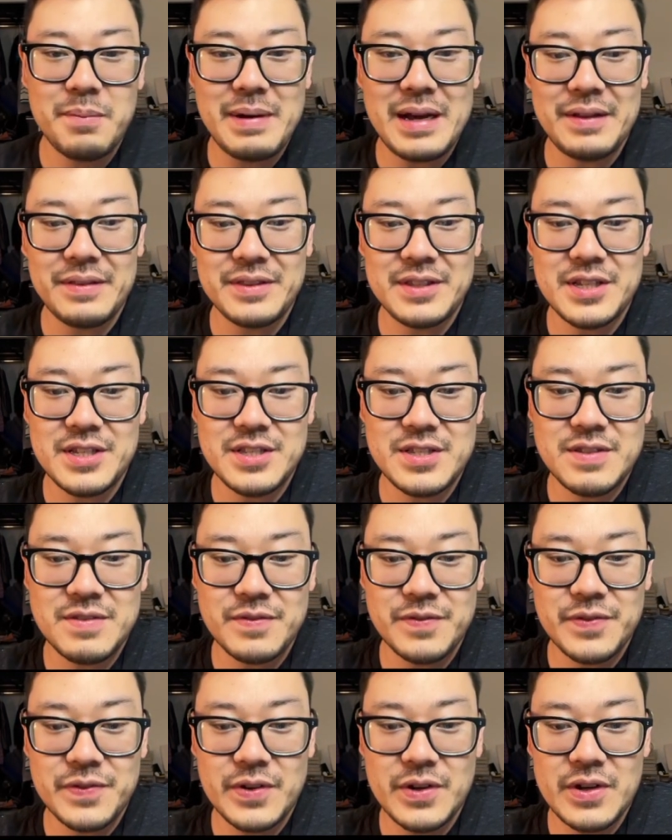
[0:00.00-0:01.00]
about this
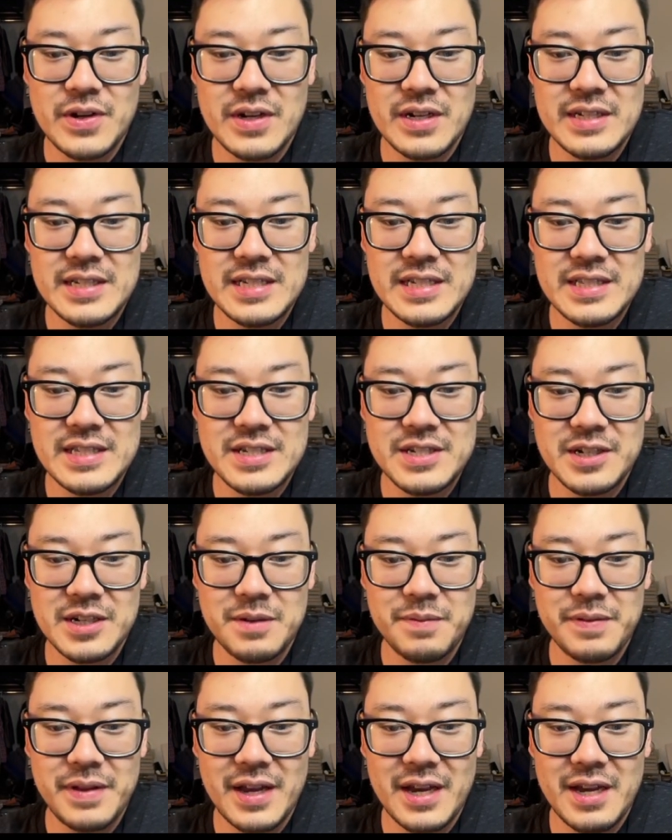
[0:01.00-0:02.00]
for a decent chunk
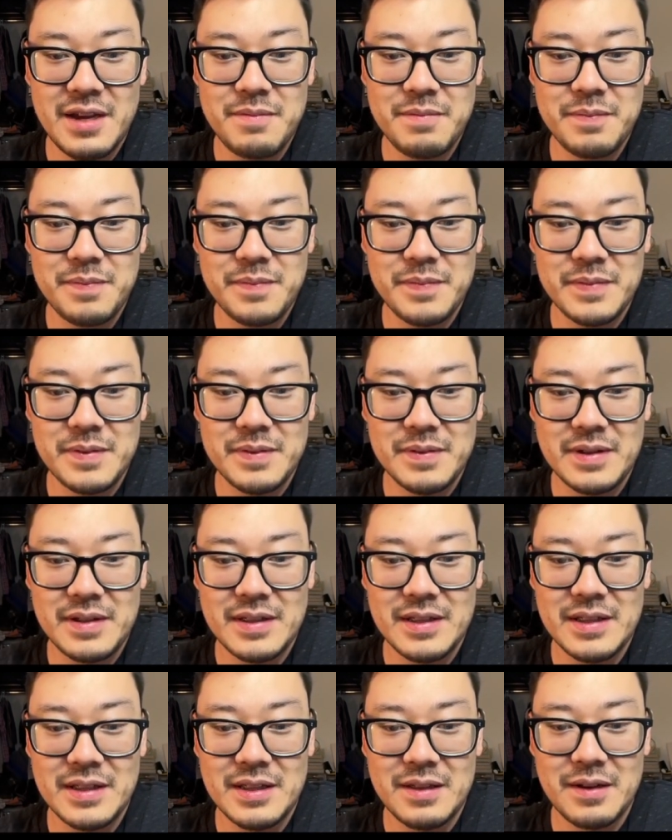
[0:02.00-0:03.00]
of time.
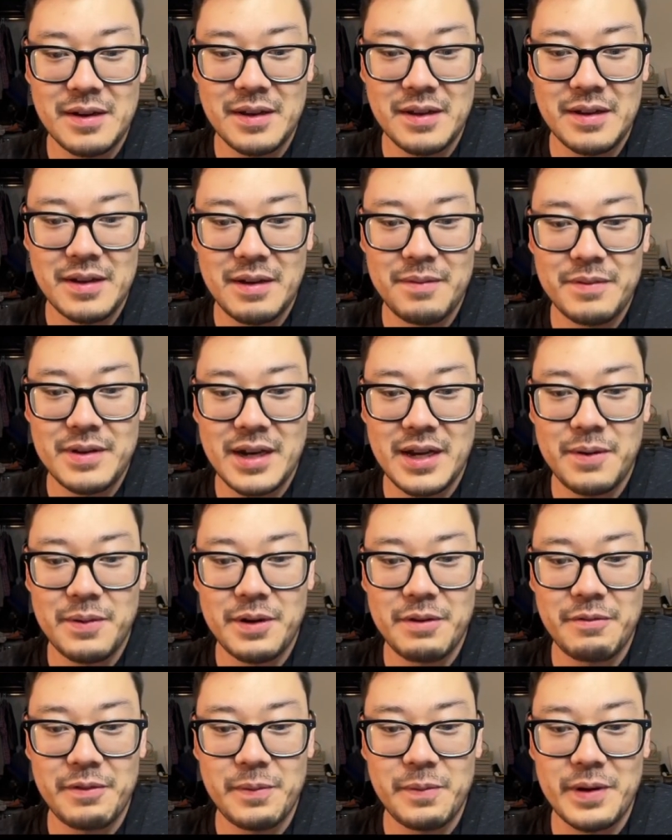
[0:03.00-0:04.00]
Kind of
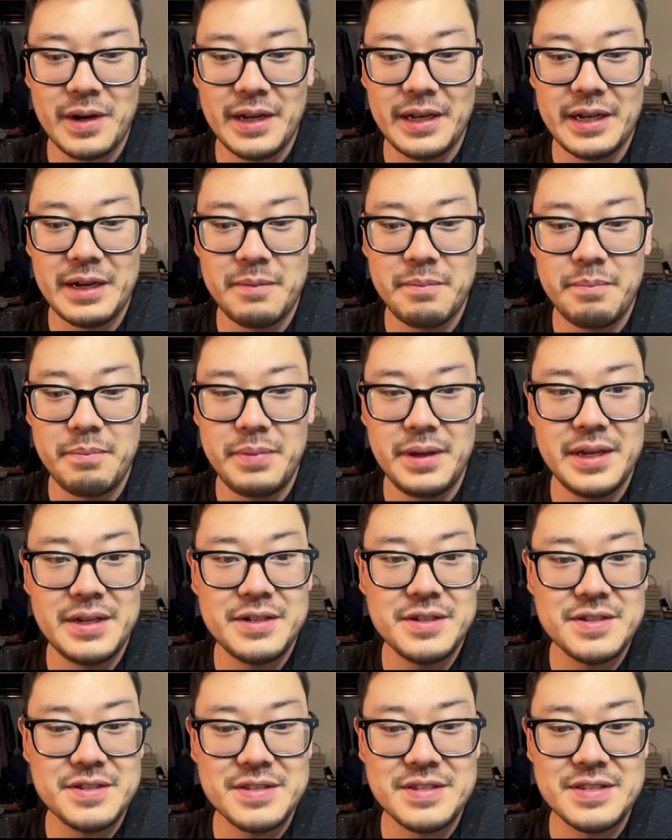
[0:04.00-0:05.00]
want to rewind it a bit
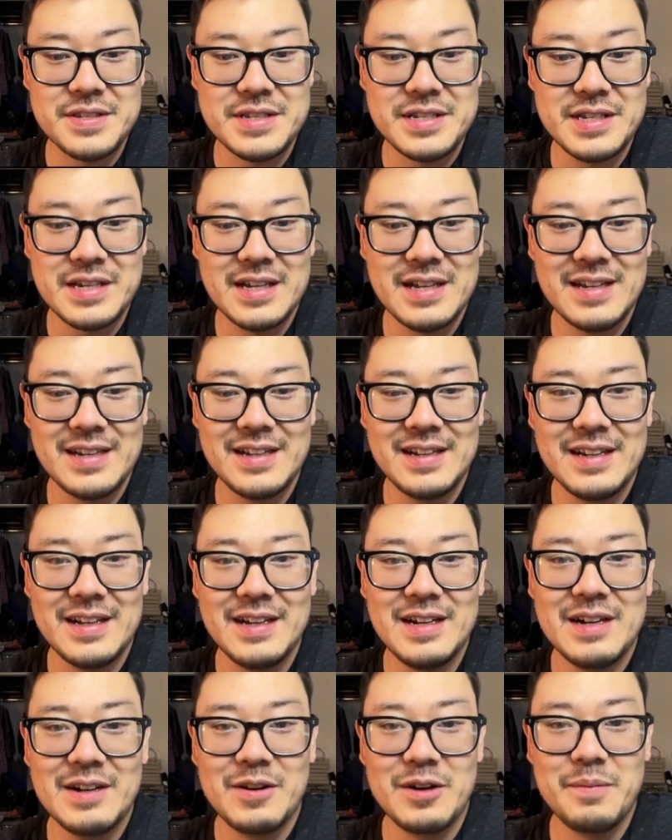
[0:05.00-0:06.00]
just to see.
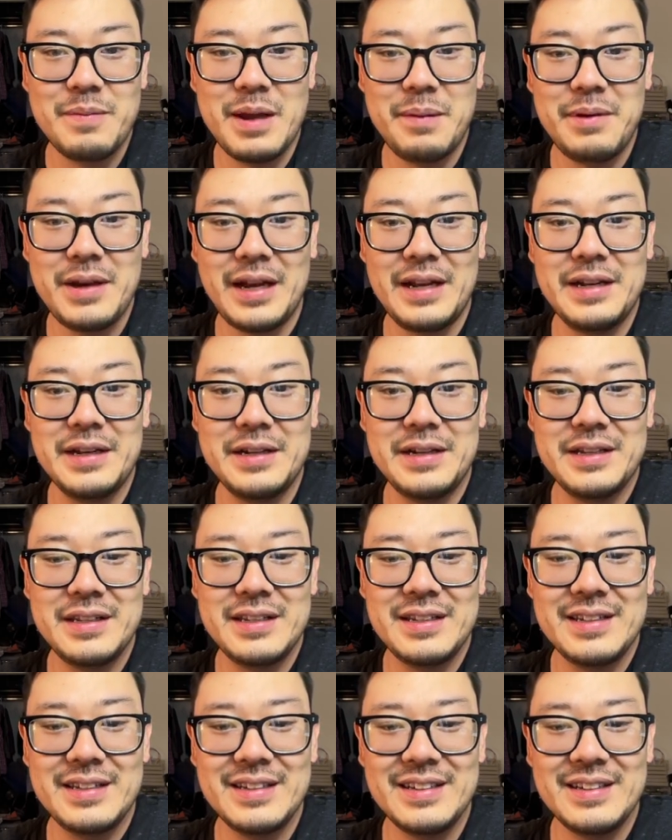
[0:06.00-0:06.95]
Or maybe I didn't.